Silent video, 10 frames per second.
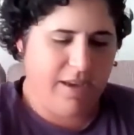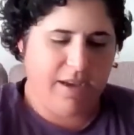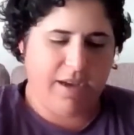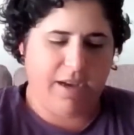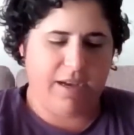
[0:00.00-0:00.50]

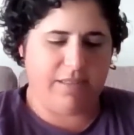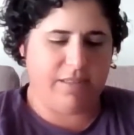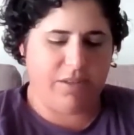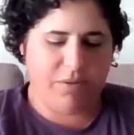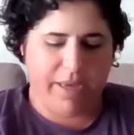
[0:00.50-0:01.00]

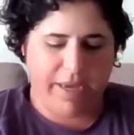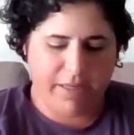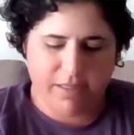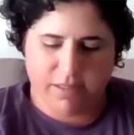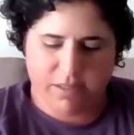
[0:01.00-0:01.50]
So that
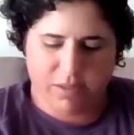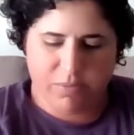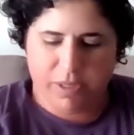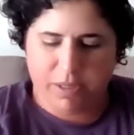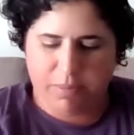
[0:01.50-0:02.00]
is
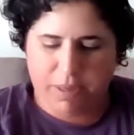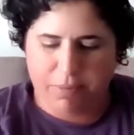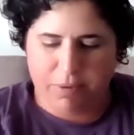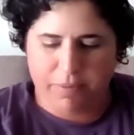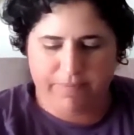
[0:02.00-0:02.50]
We the
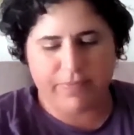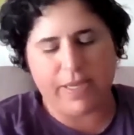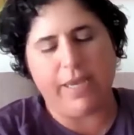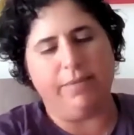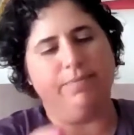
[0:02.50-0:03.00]
People.
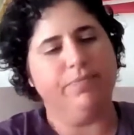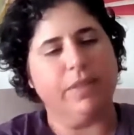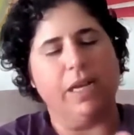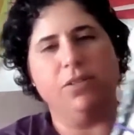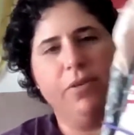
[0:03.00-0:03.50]
And
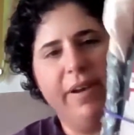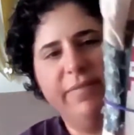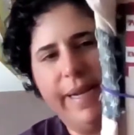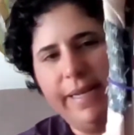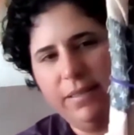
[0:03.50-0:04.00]
I do have
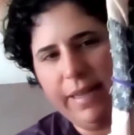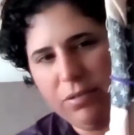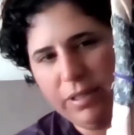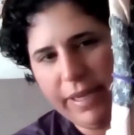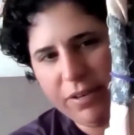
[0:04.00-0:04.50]
my
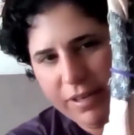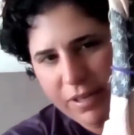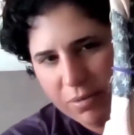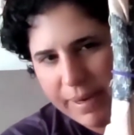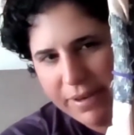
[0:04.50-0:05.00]
Outlander
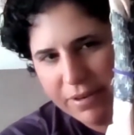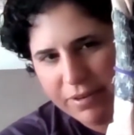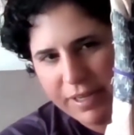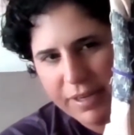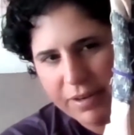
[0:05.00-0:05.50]
needle
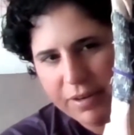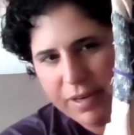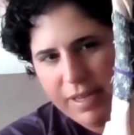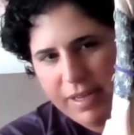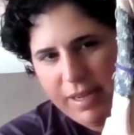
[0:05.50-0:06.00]
minder here.
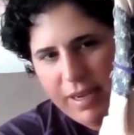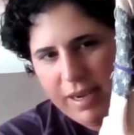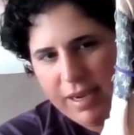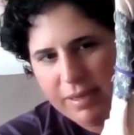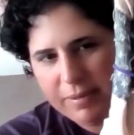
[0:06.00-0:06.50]

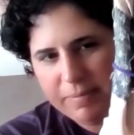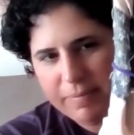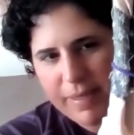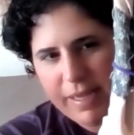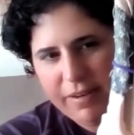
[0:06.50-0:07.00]
And
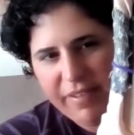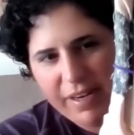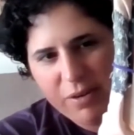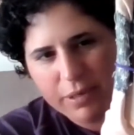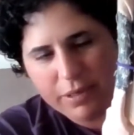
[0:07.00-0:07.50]
if
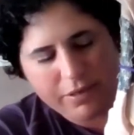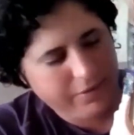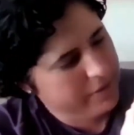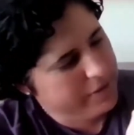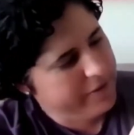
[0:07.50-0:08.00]

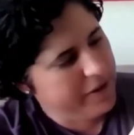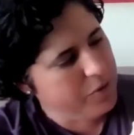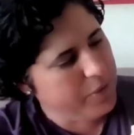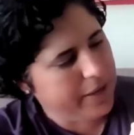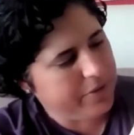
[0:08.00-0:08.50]
anyone
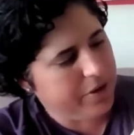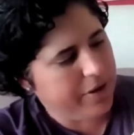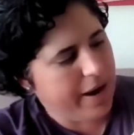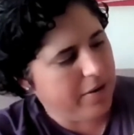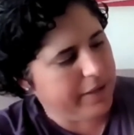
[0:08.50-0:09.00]
out there
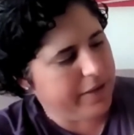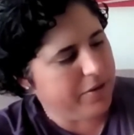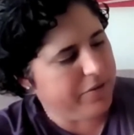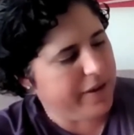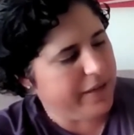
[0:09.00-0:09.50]
are
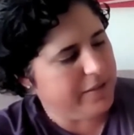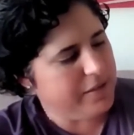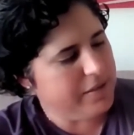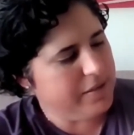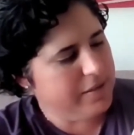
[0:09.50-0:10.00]
Outlander
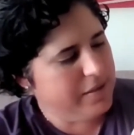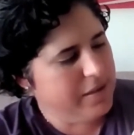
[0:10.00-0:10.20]
fans,